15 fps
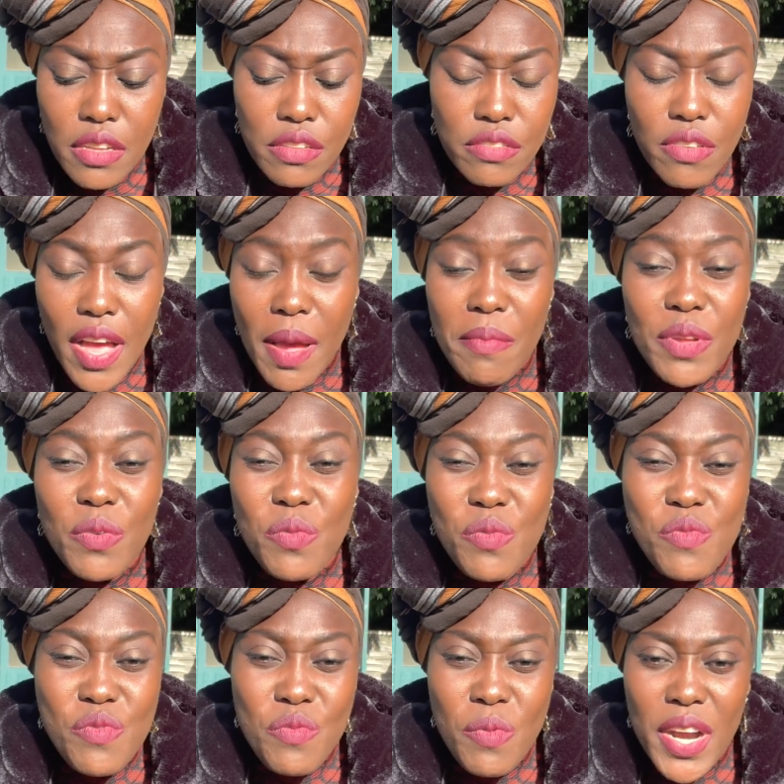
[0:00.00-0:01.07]
So, who
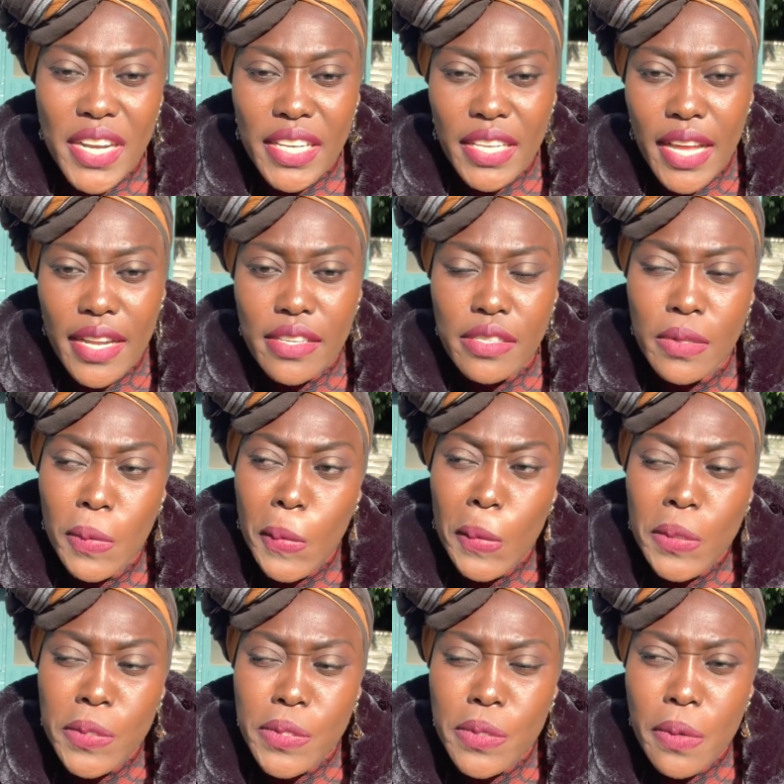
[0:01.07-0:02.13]
would want that?
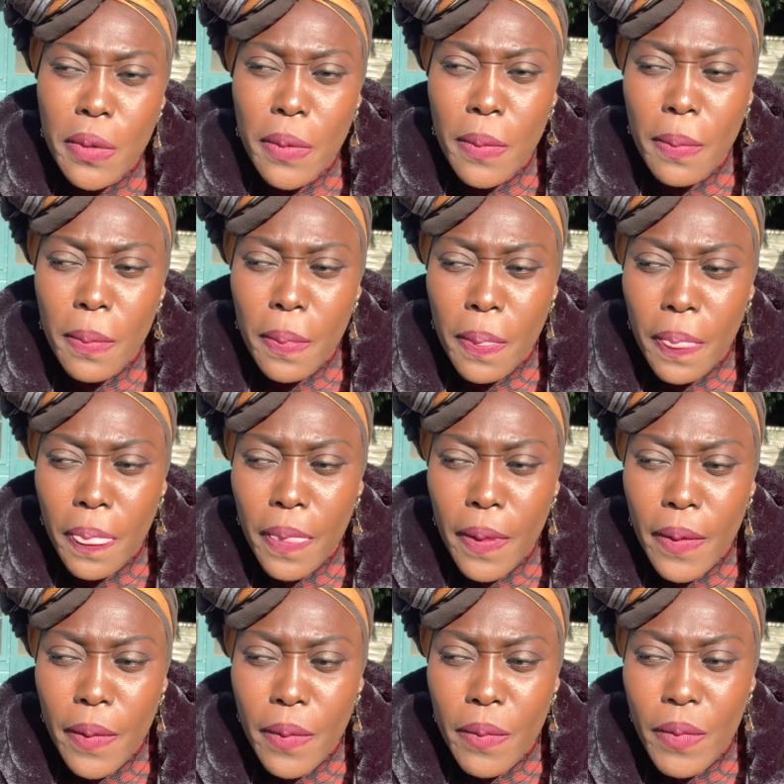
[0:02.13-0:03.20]
So,
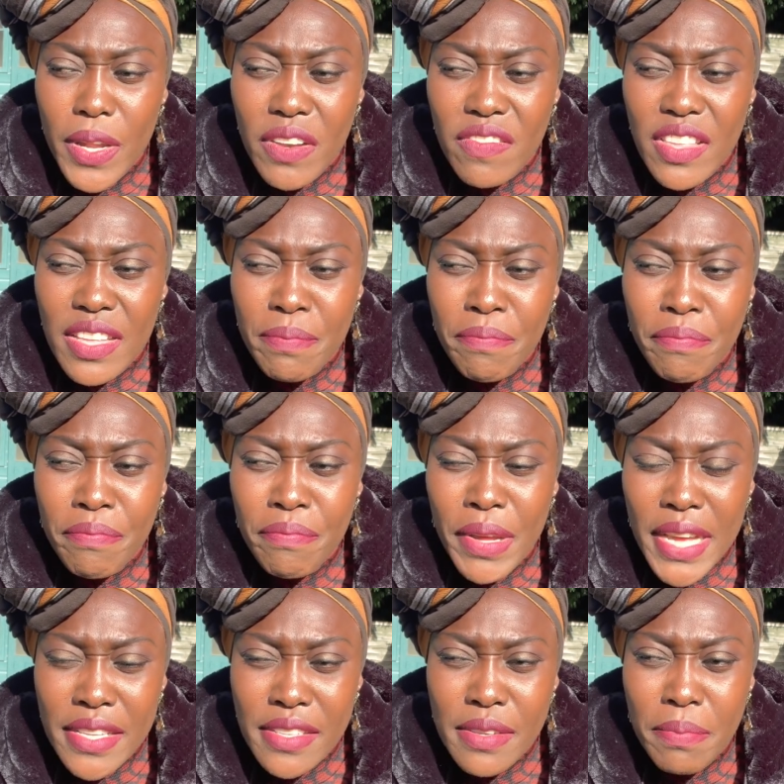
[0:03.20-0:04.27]
one of the
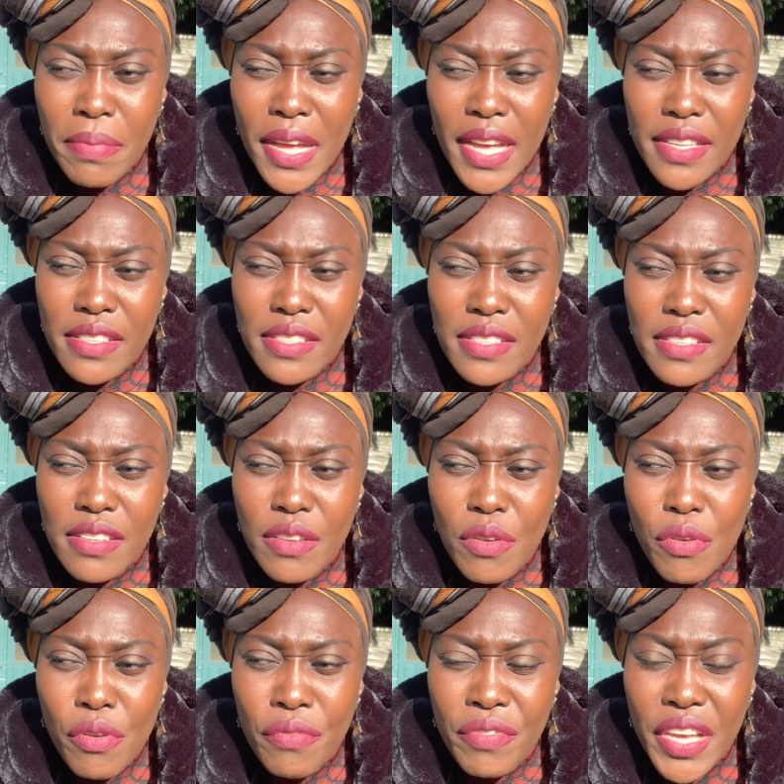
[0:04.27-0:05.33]
best parts
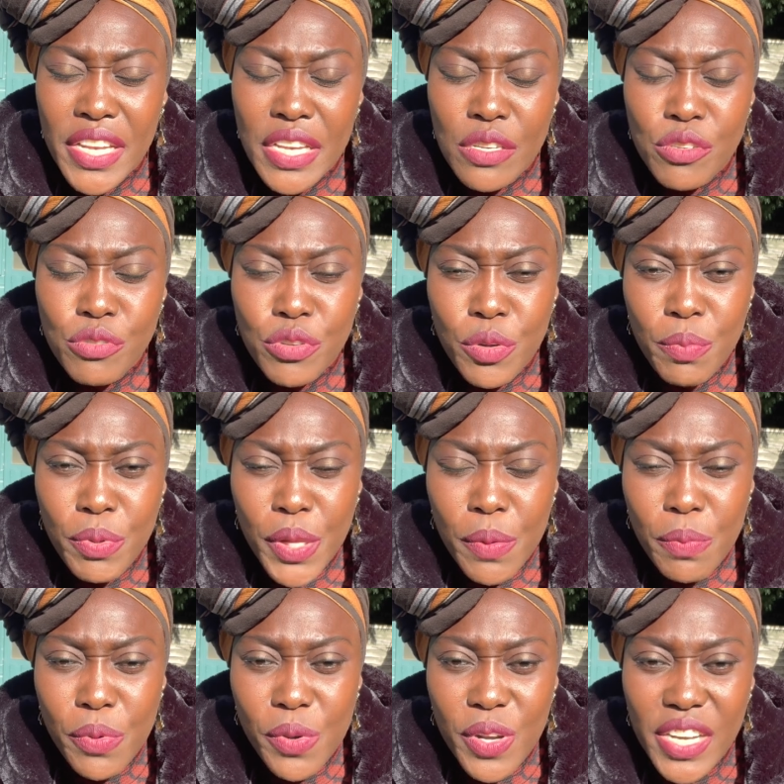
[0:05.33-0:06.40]
of getting to know
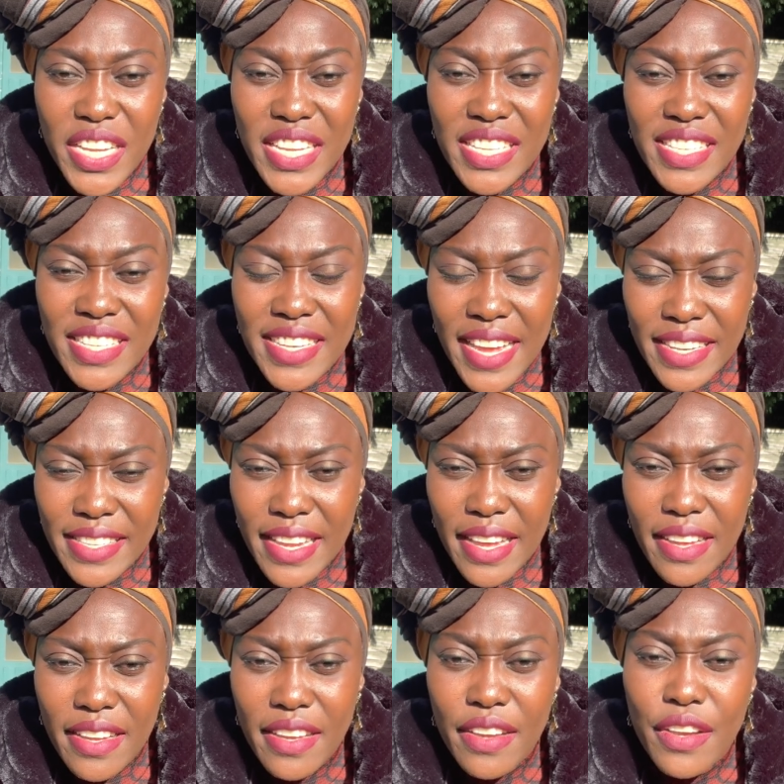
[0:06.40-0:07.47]
people is
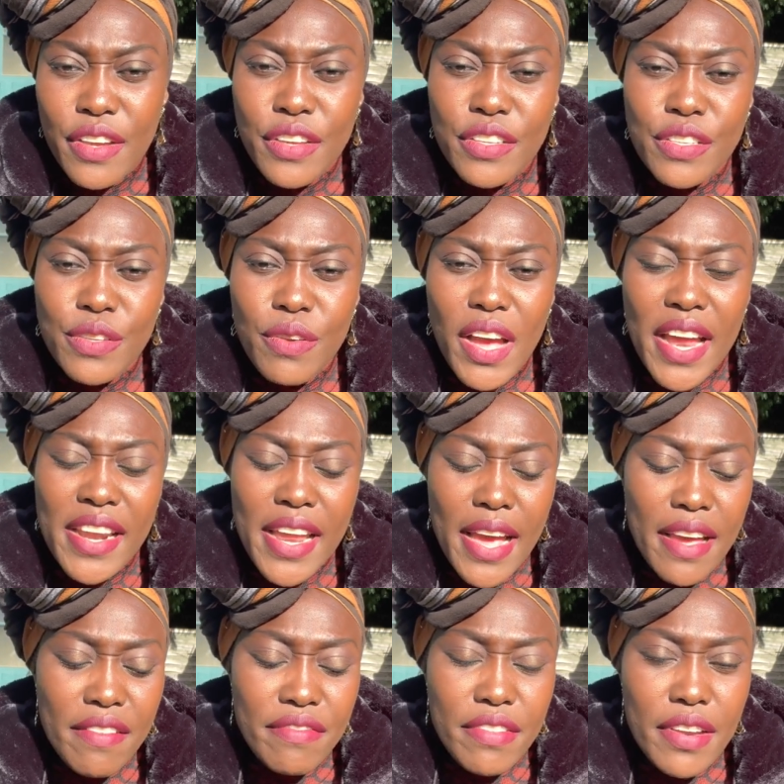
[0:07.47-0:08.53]
dating. So, and I
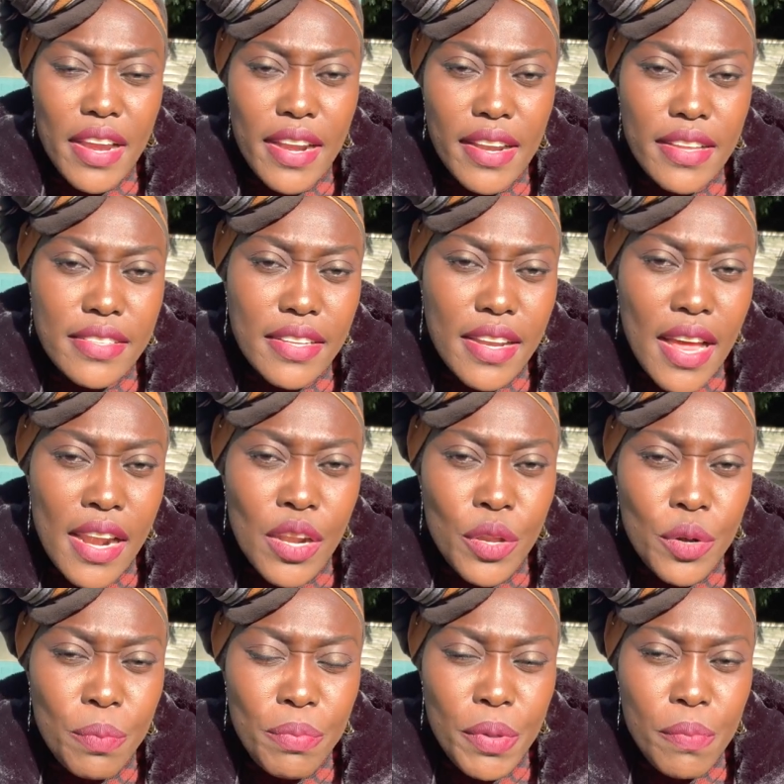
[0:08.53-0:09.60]
have realized that a lot
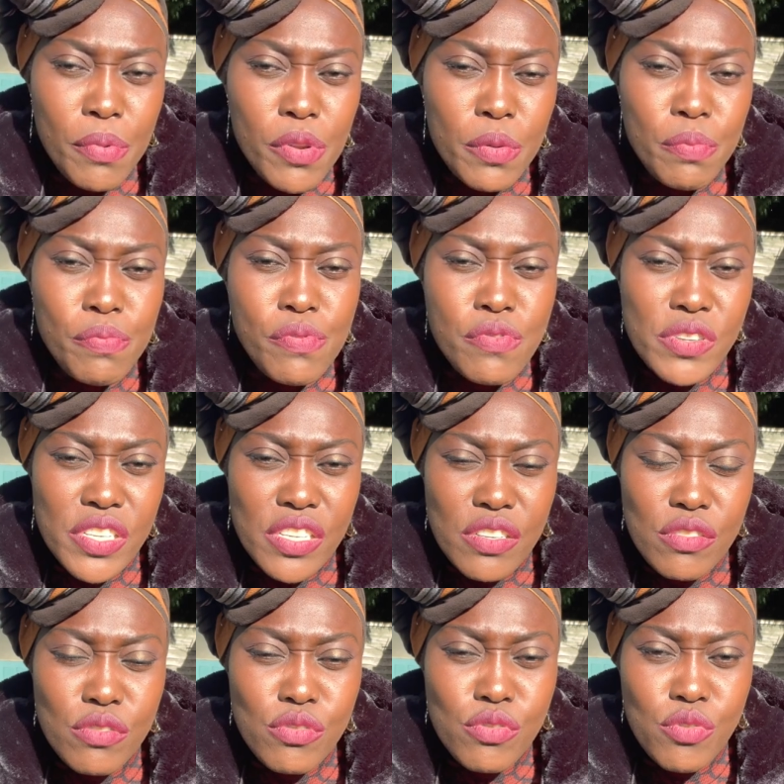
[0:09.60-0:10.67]
of people put
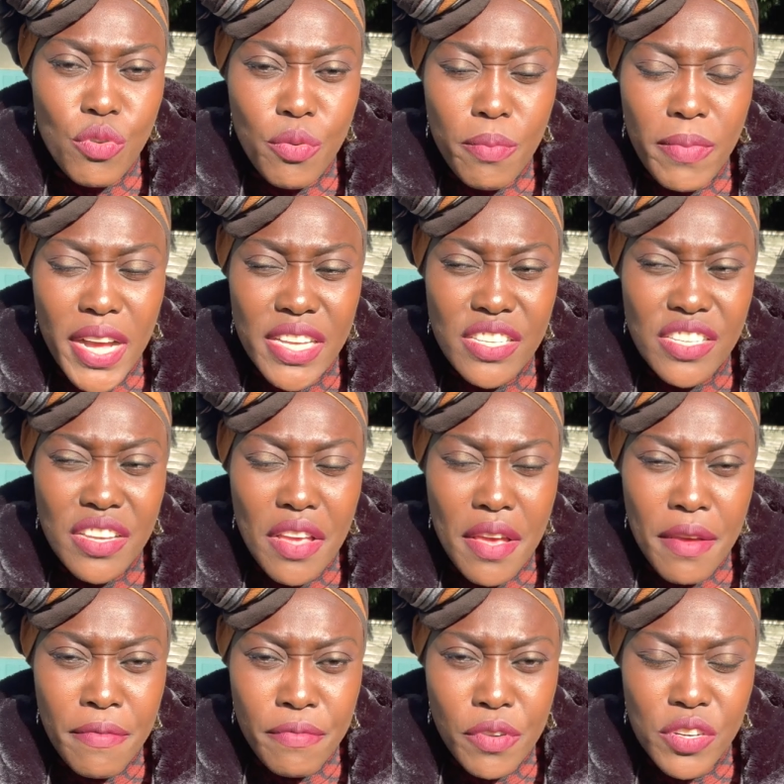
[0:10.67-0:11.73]
in so much
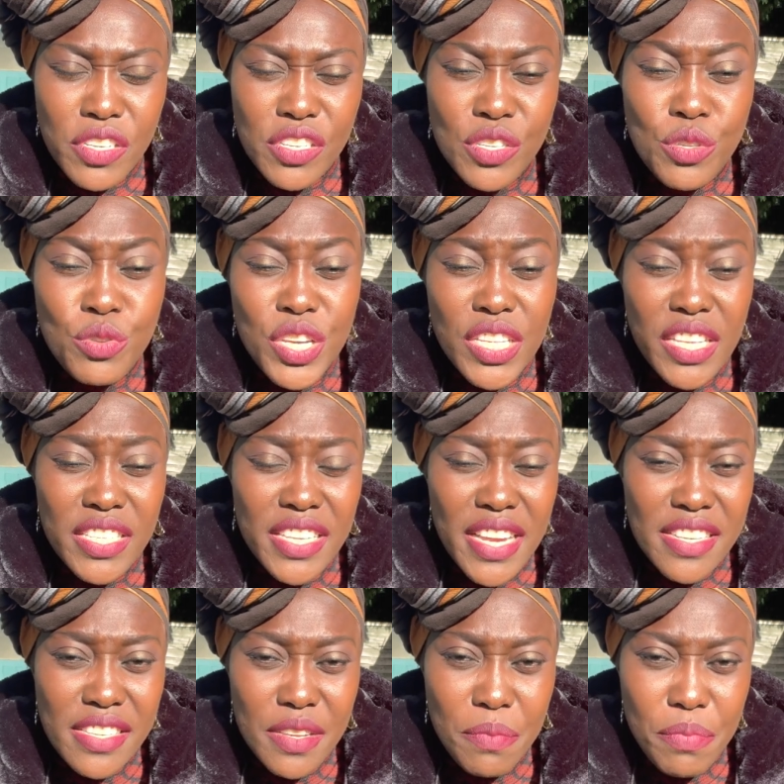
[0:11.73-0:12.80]
effort during the
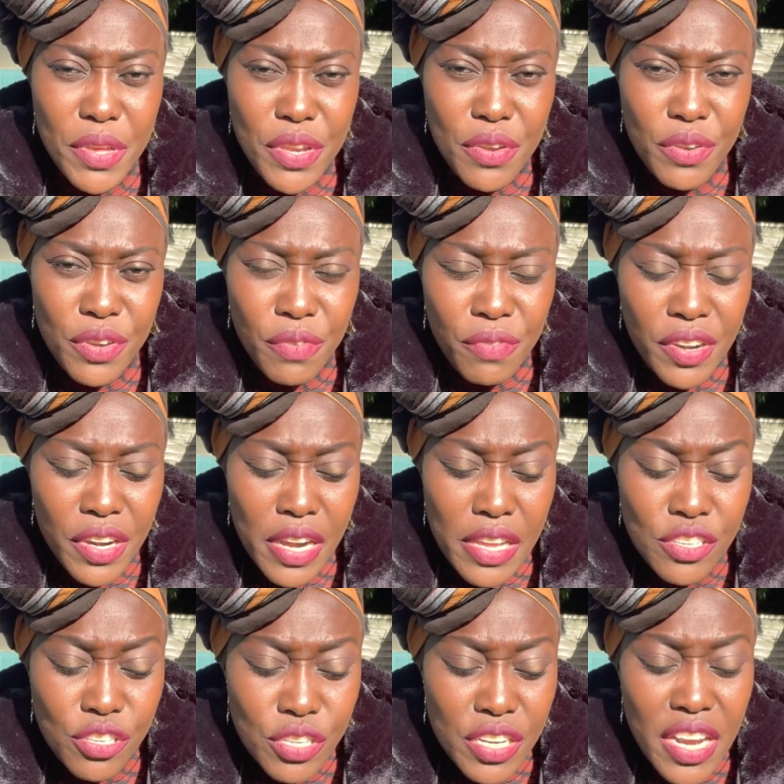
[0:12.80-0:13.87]
dating period of
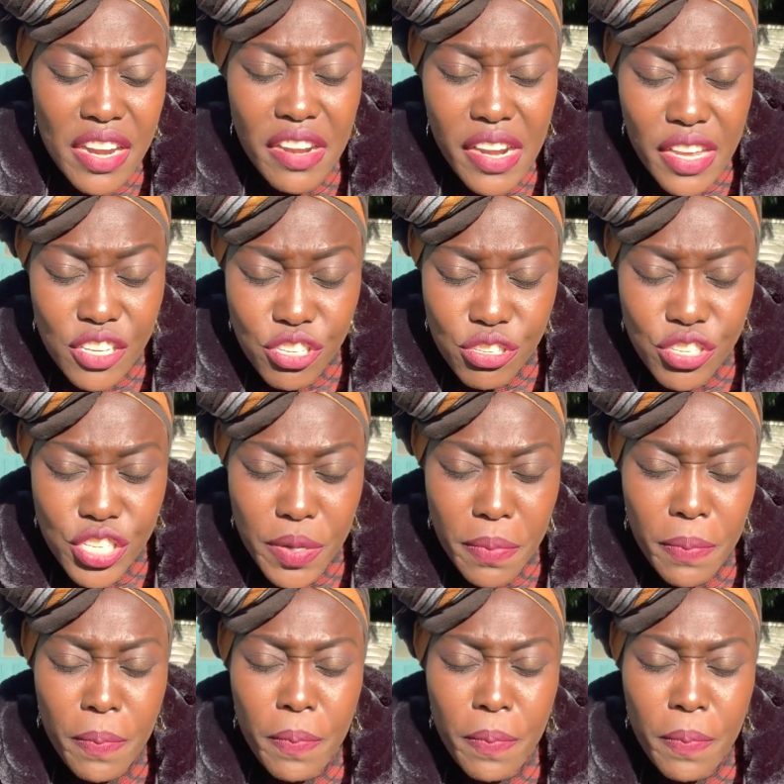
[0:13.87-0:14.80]
in a relationship,